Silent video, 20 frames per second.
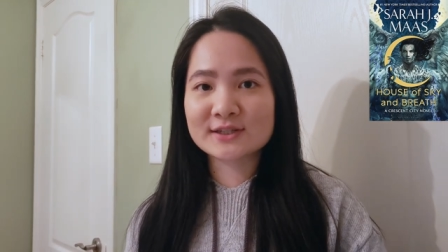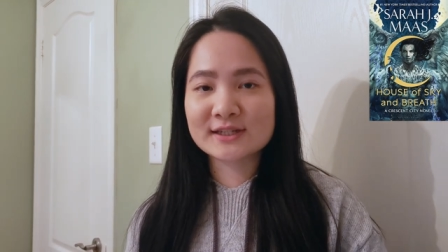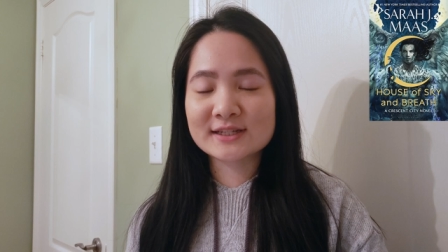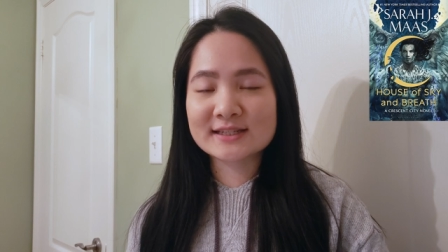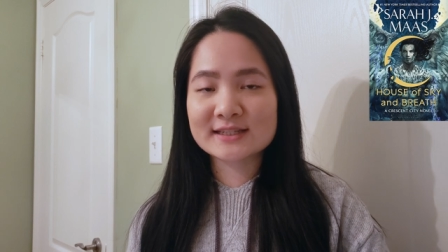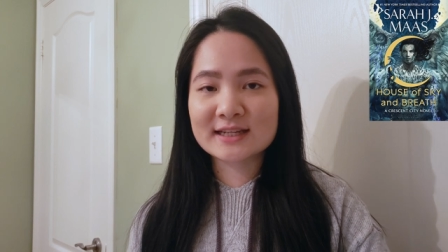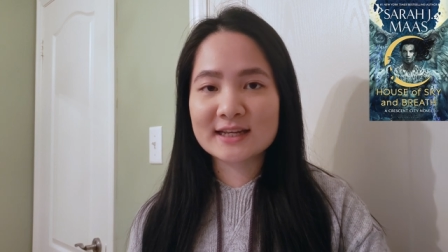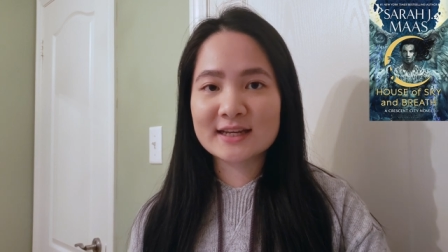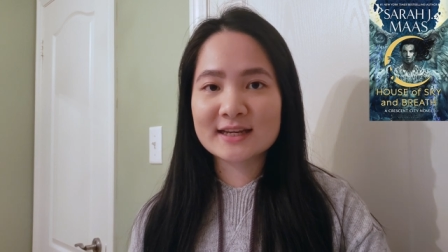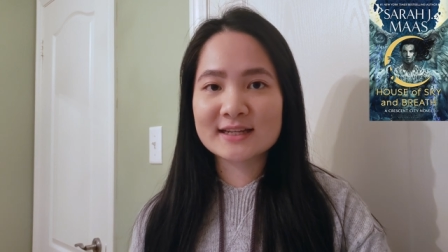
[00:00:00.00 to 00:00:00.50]

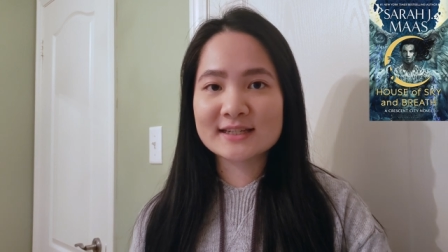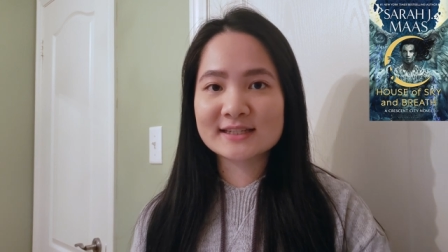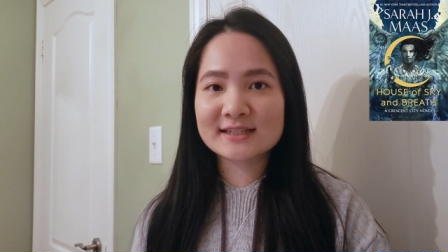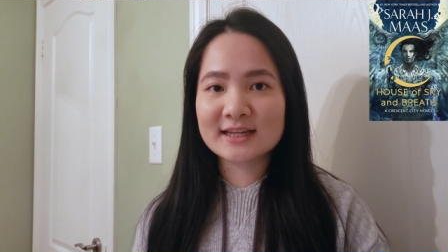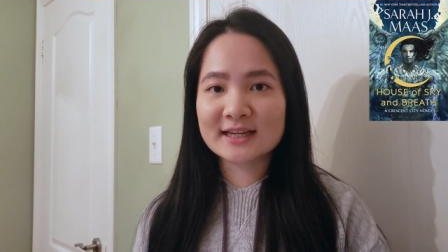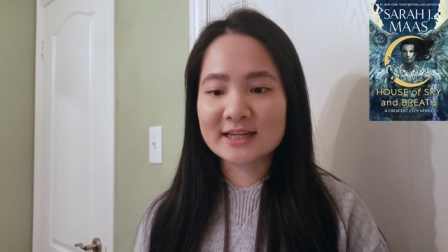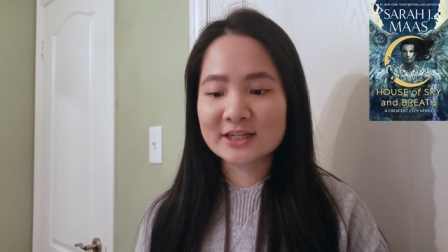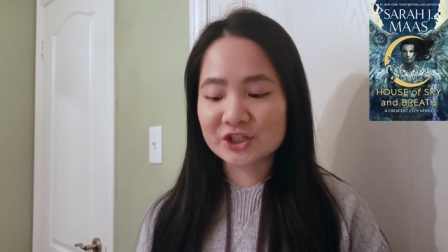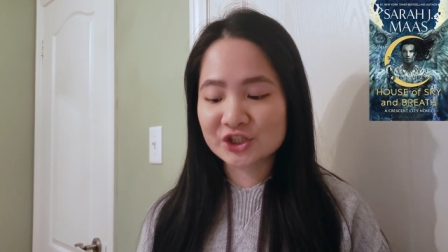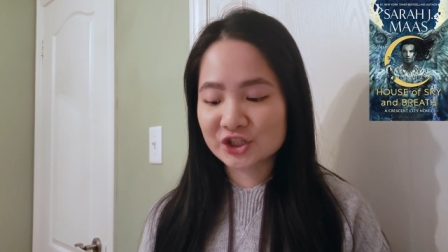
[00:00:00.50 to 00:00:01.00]
it's like a
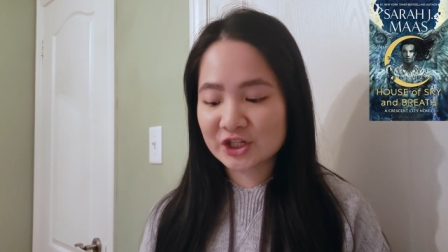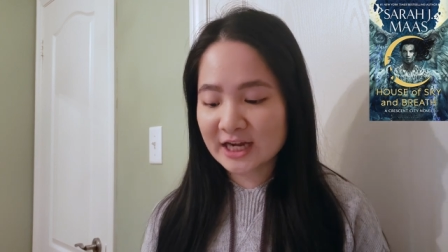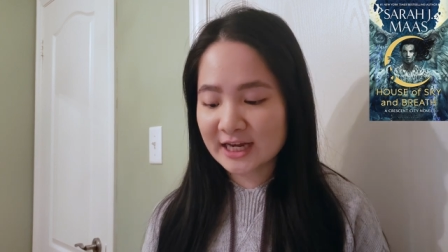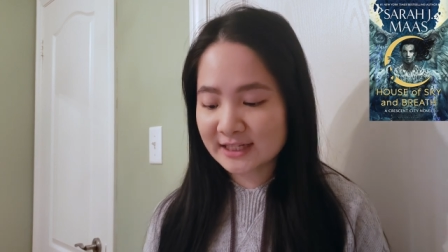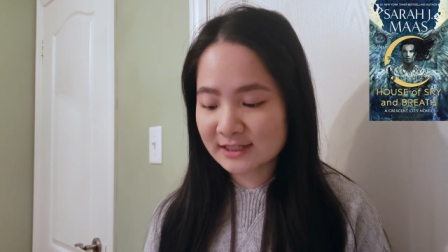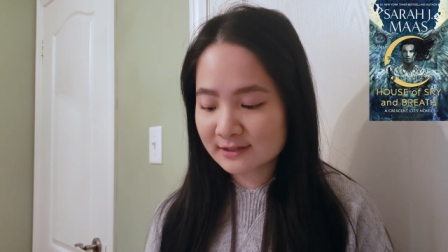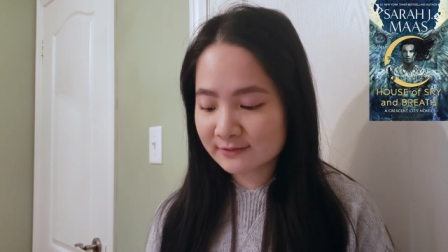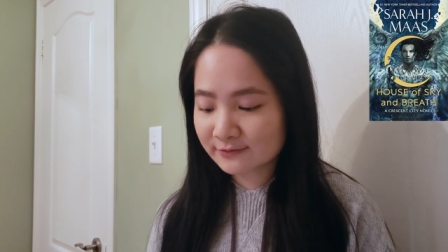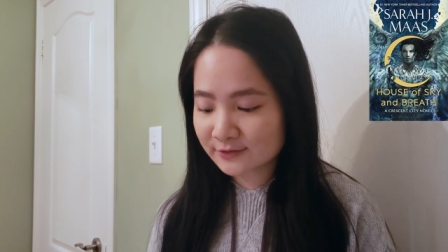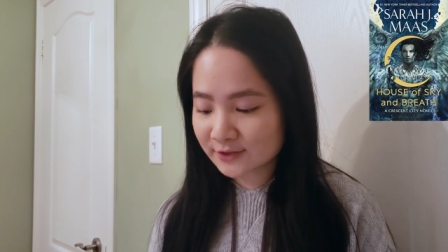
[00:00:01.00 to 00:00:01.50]
second
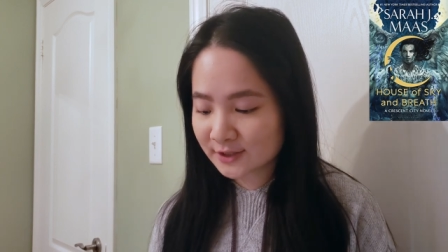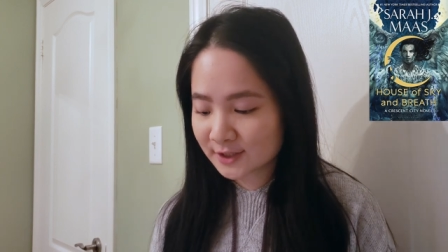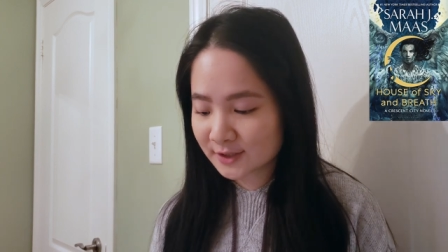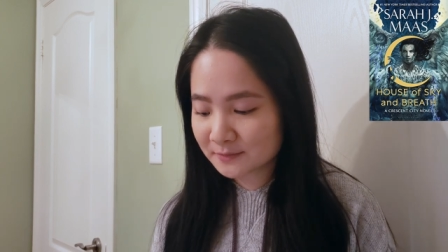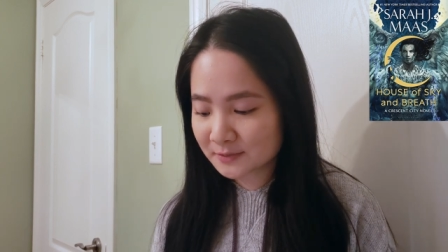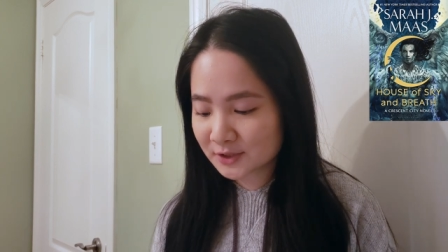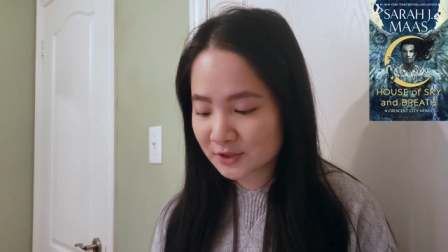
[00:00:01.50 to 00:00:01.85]
chance for him